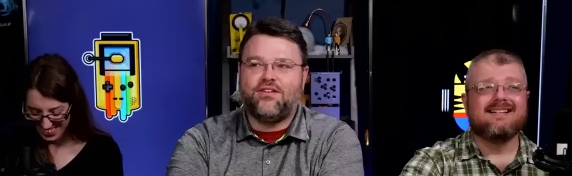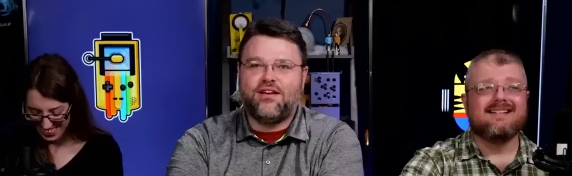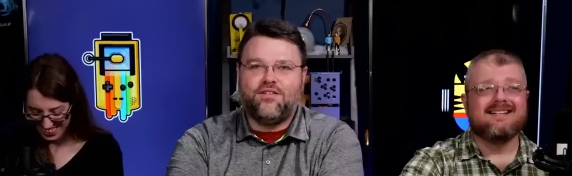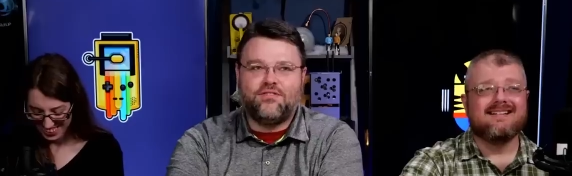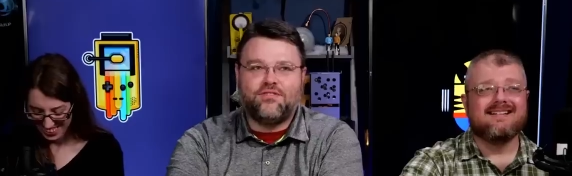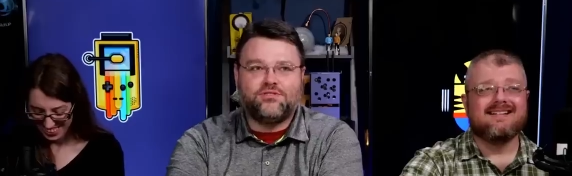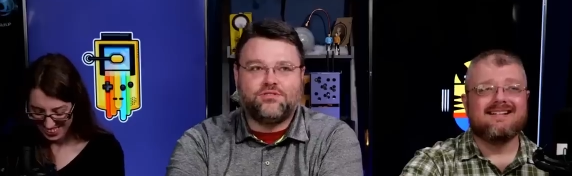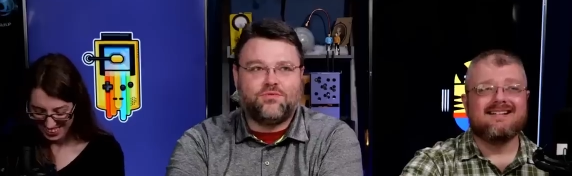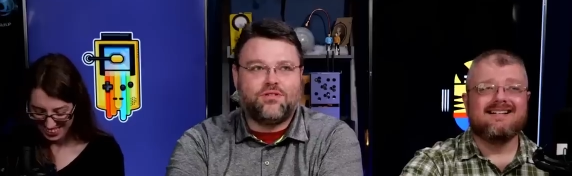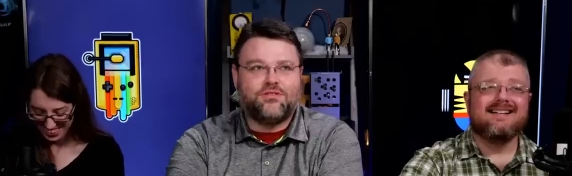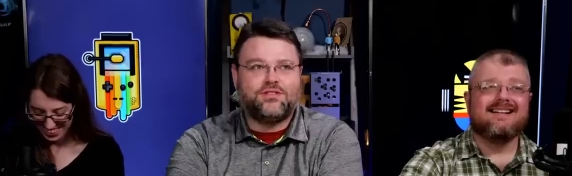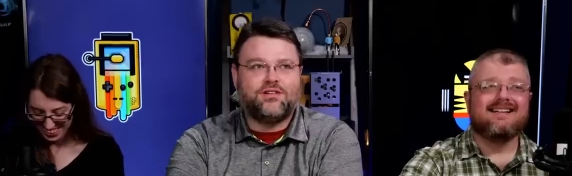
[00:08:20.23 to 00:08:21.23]
Speaker 1: You're gonna have to use your
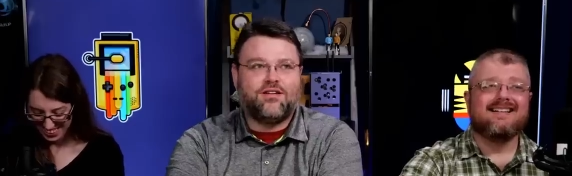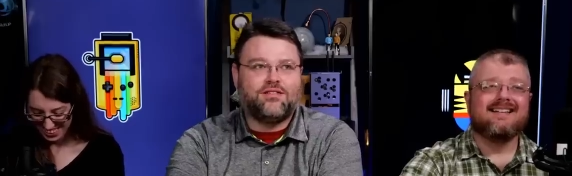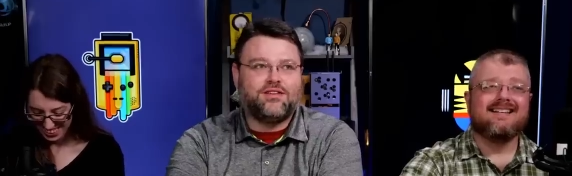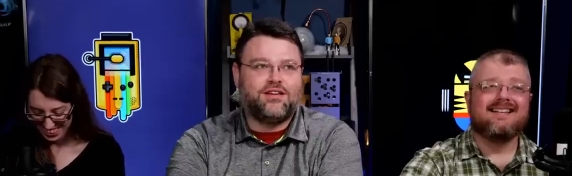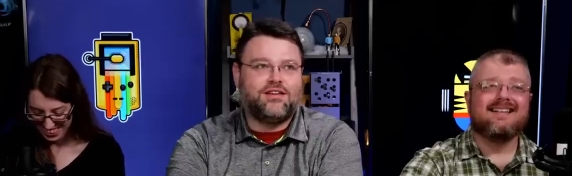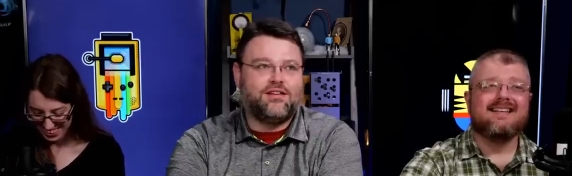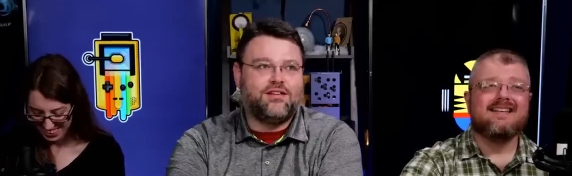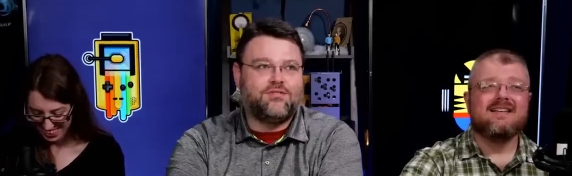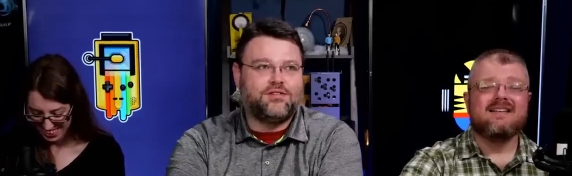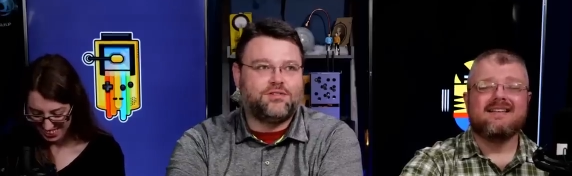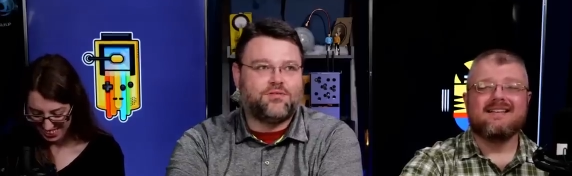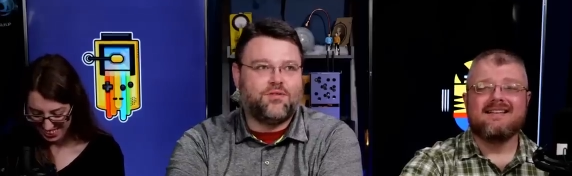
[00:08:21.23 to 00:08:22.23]
words to articulate
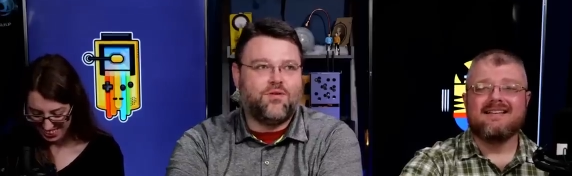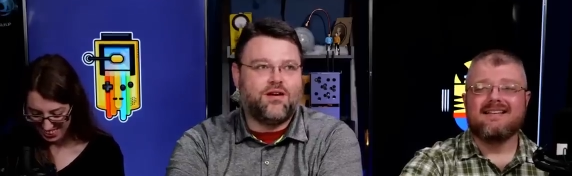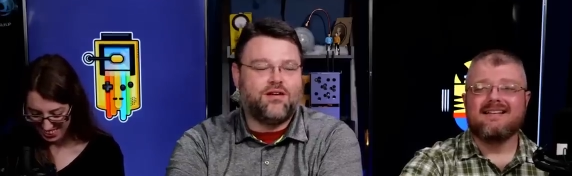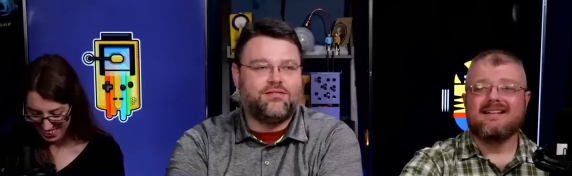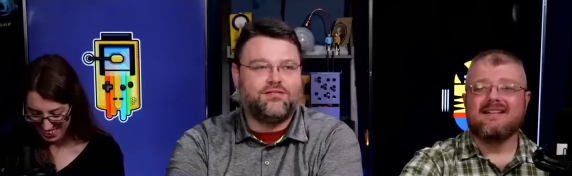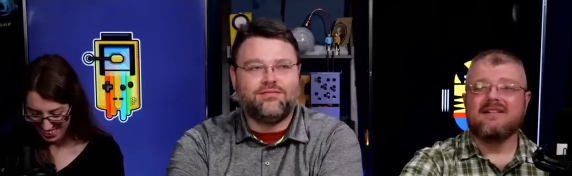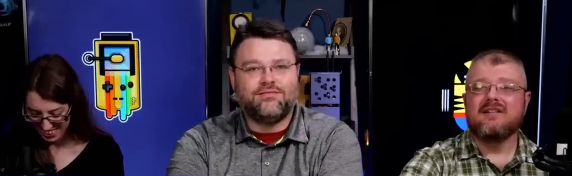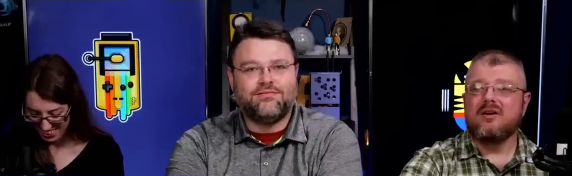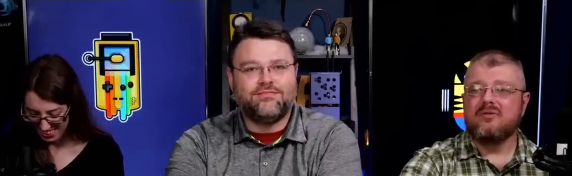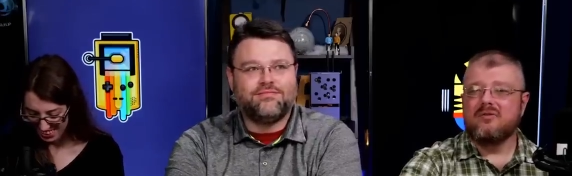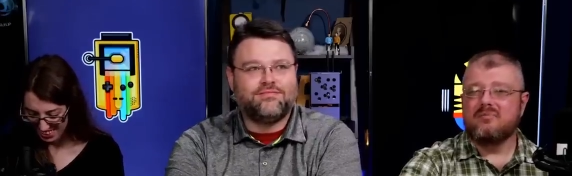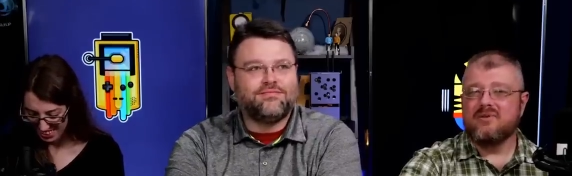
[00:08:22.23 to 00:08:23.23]
what's required.
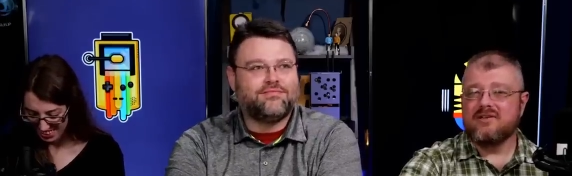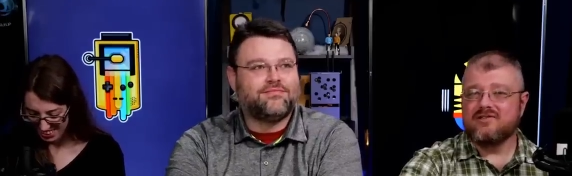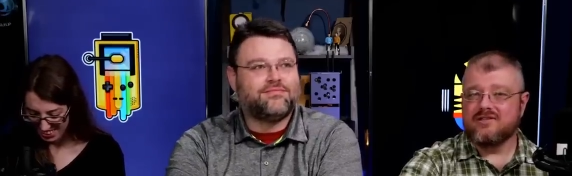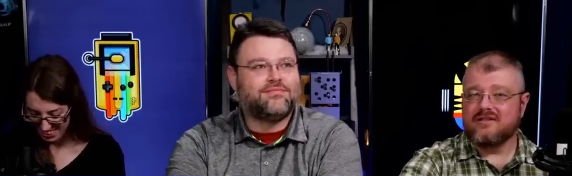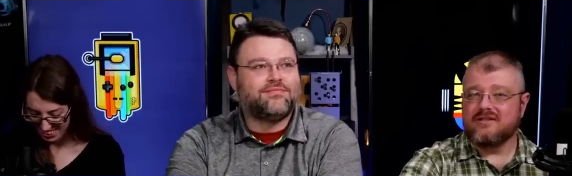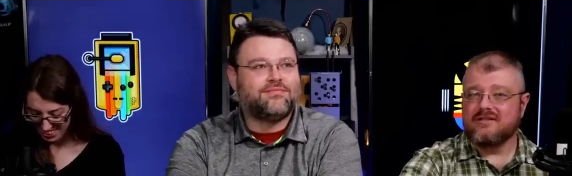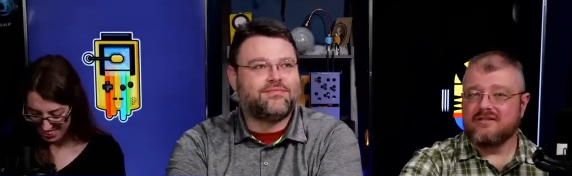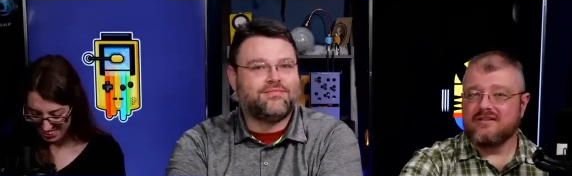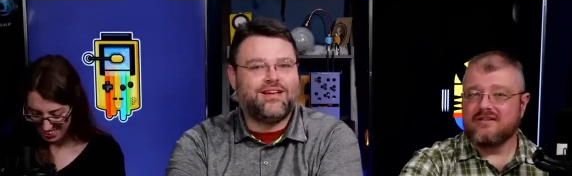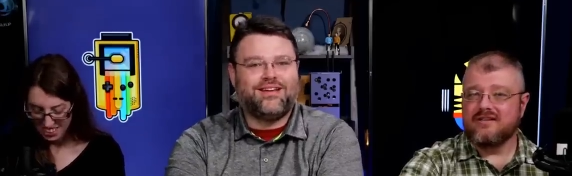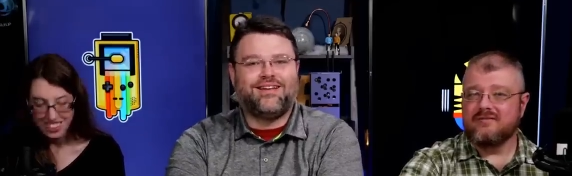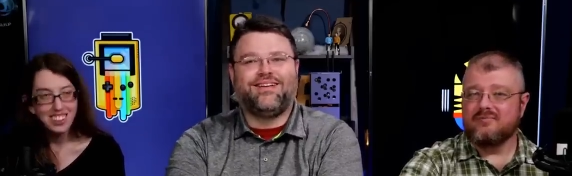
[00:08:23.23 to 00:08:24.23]
Speaker 2: Load the pigeon.
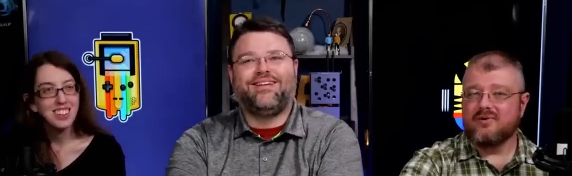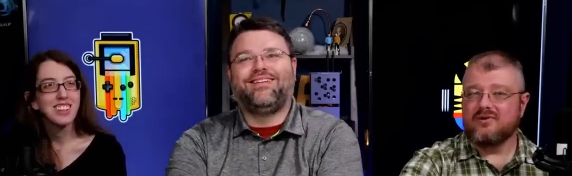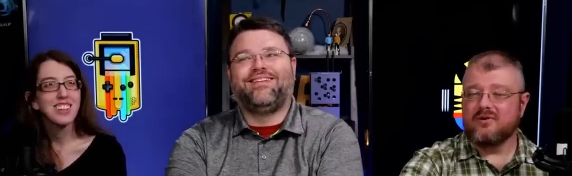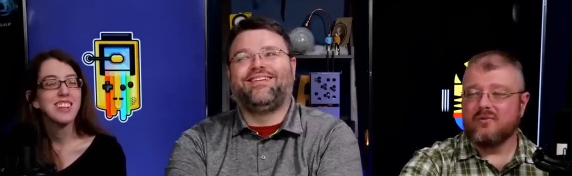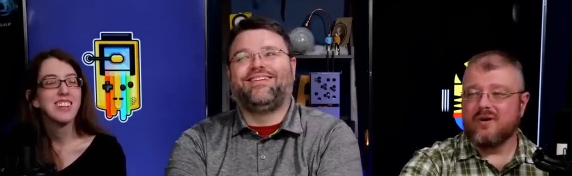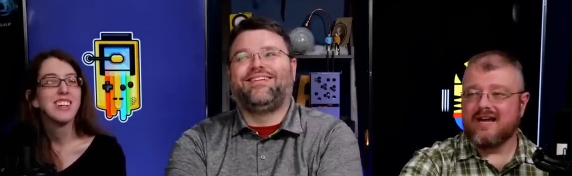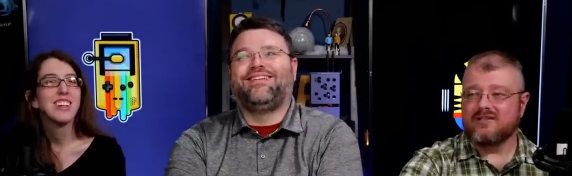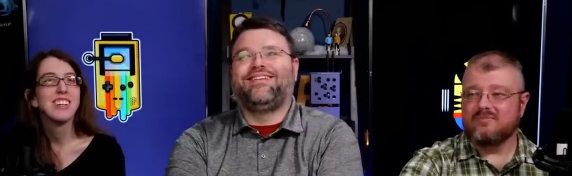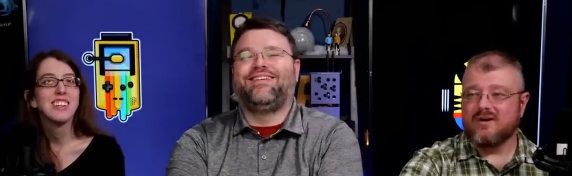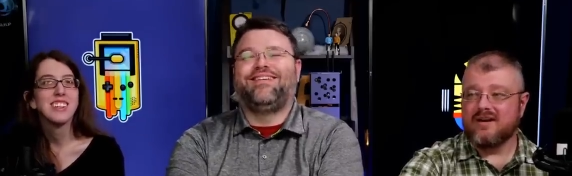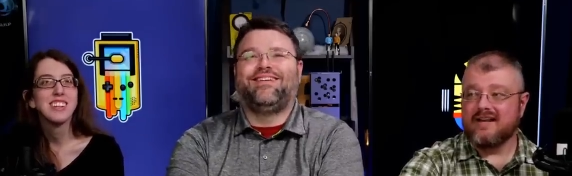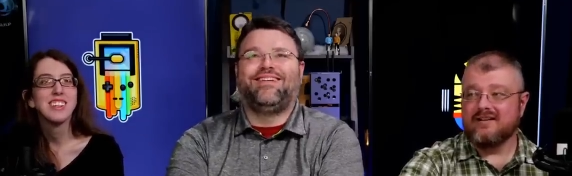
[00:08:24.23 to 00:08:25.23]
Put your wax
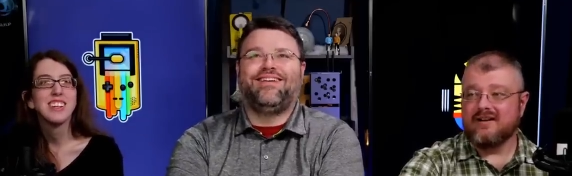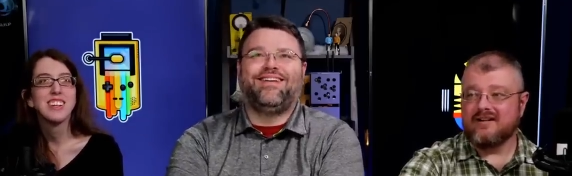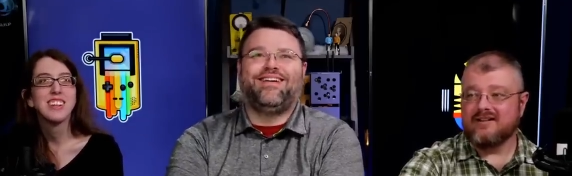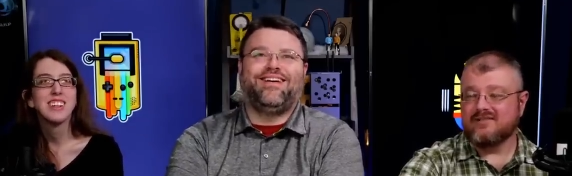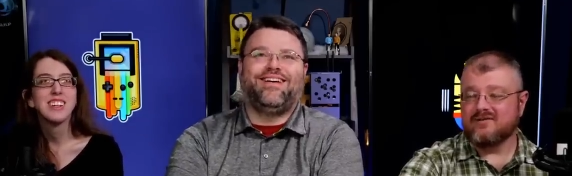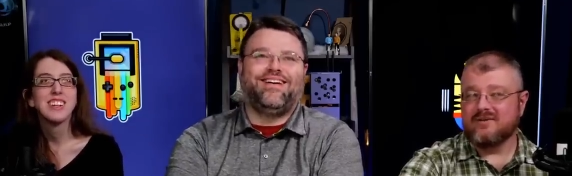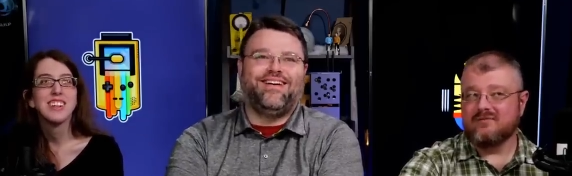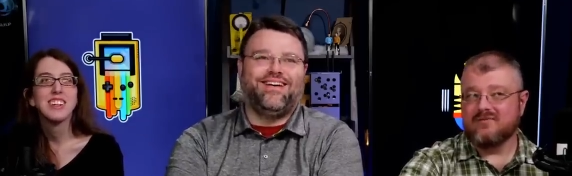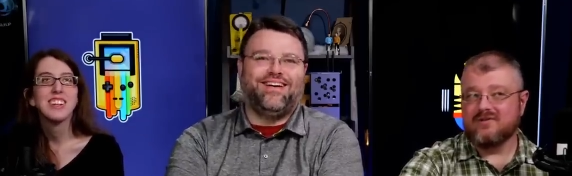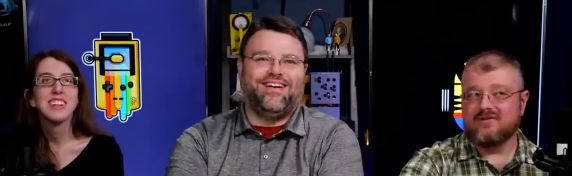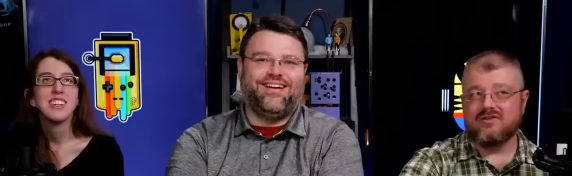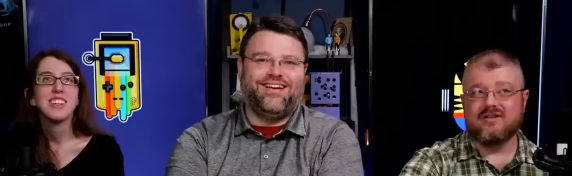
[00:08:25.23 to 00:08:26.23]
brand on it so we can
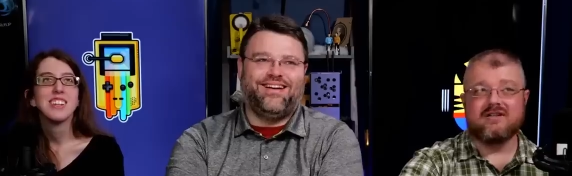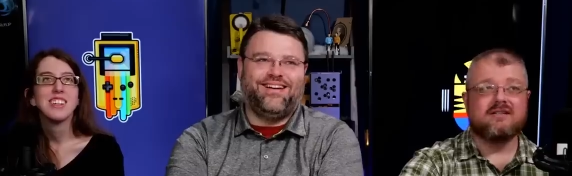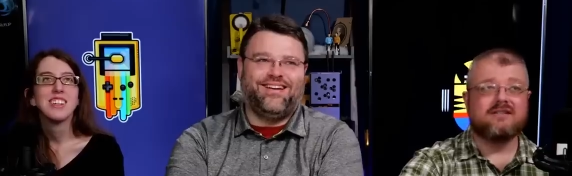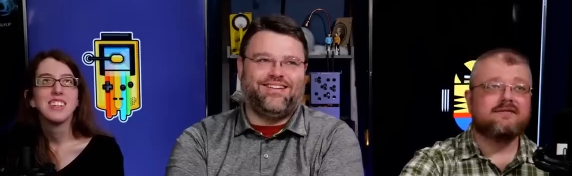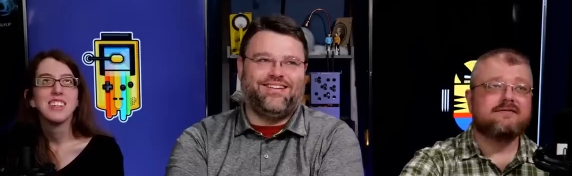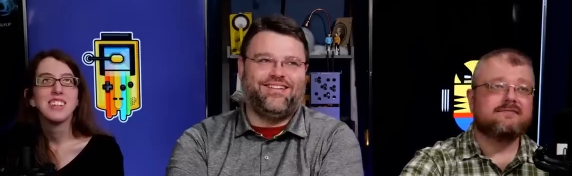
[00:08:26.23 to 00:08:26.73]
be sure.